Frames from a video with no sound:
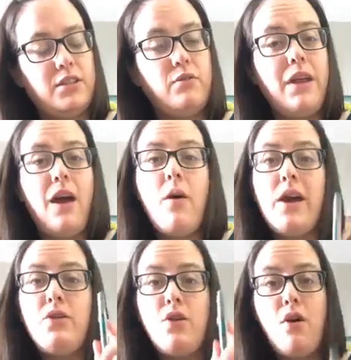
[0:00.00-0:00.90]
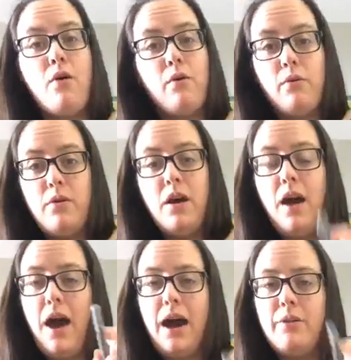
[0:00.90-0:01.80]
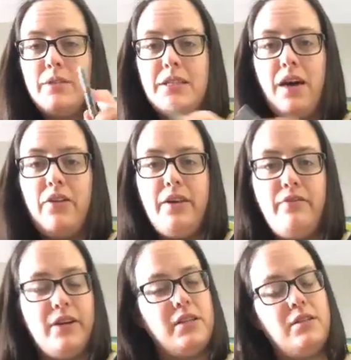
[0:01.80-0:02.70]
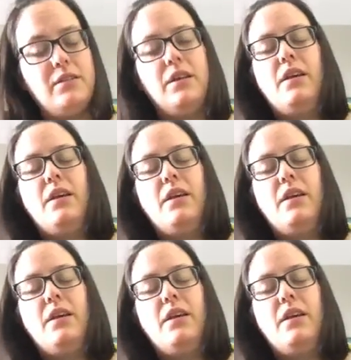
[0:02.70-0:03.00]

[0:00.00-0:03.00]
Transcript: So now I know how to tell the difference.